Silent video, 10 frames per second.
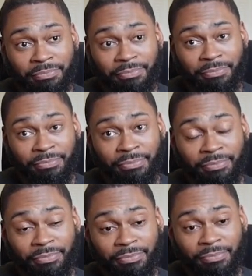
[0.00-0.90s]

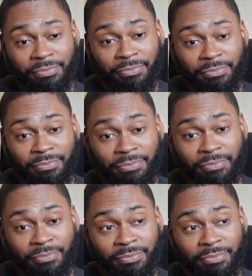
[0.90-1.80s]

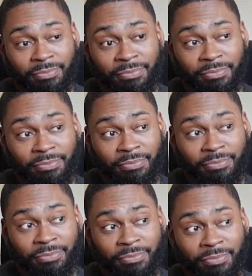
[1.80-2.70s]

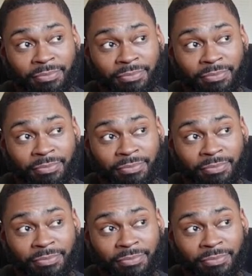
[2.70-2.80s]
(silence)